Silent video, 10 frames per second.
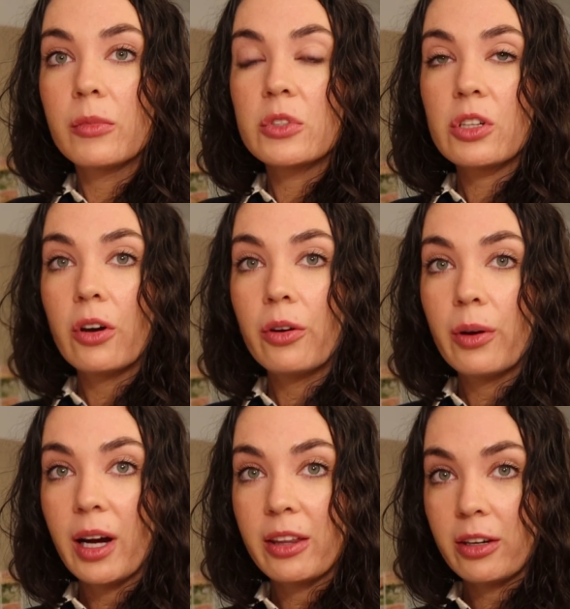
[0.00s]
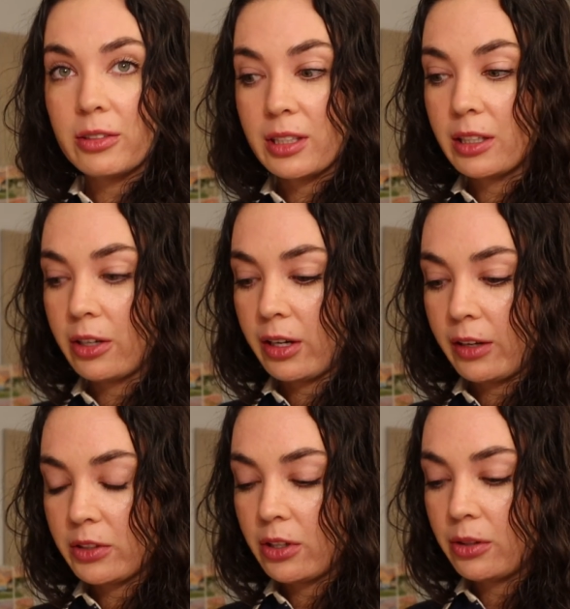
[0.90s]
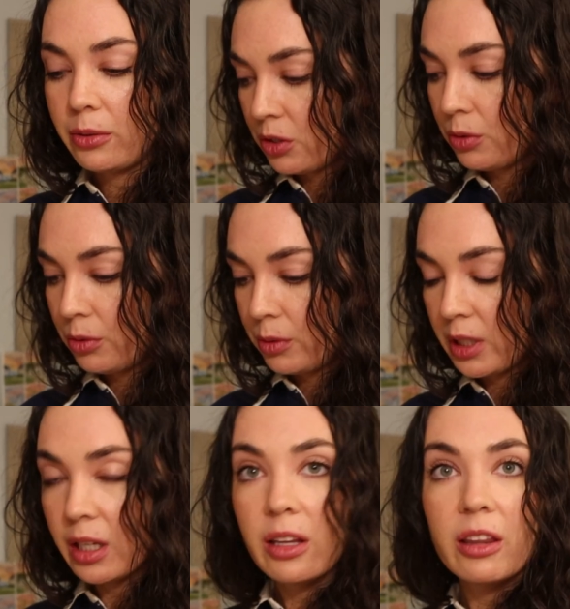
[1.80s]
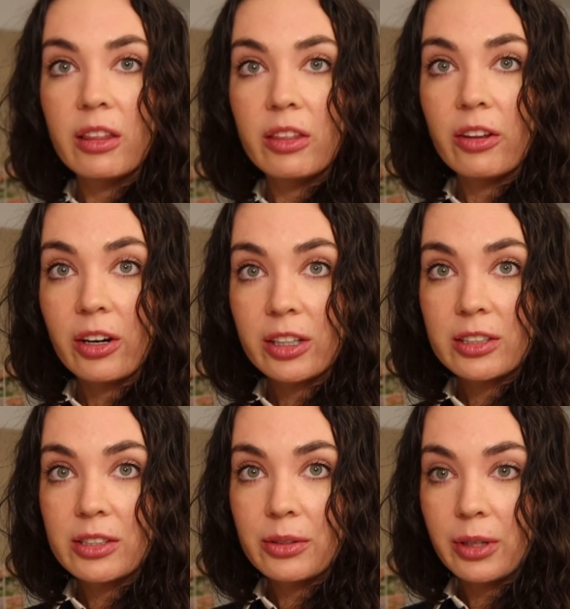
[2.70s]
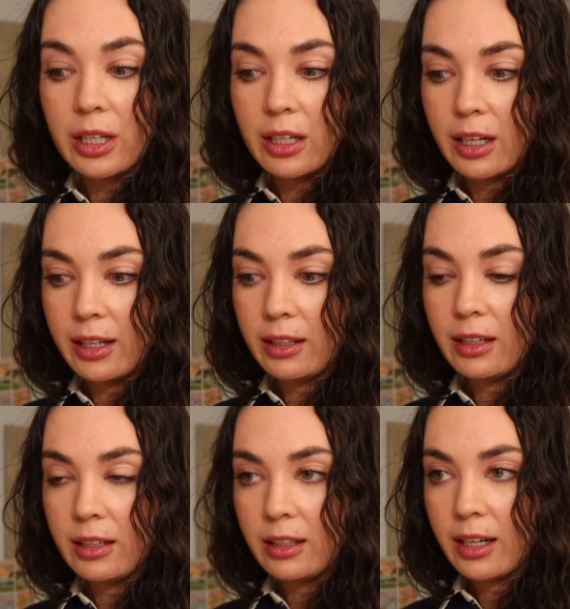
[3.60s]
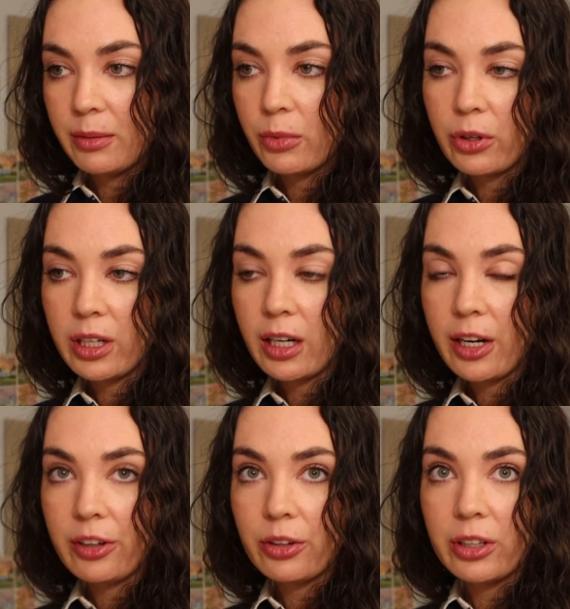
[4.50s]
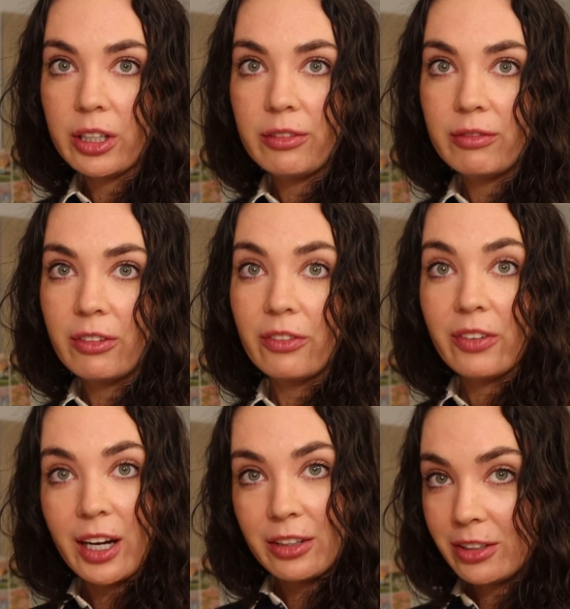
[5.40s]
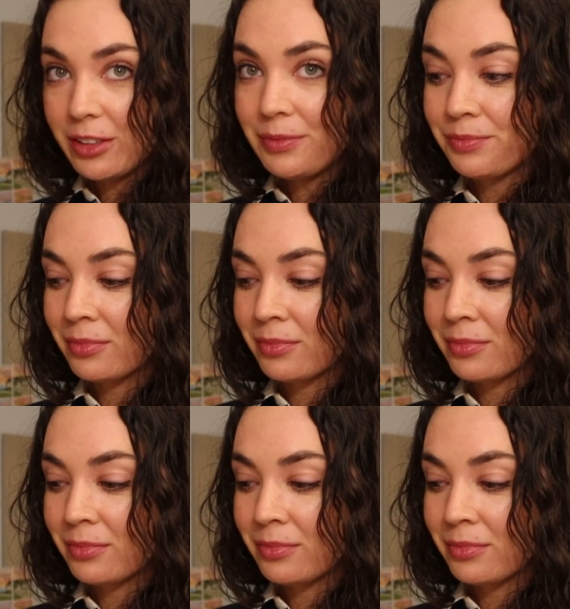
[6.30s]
So I thought I was gonna have to go to the art store and get more iron-on vinyl,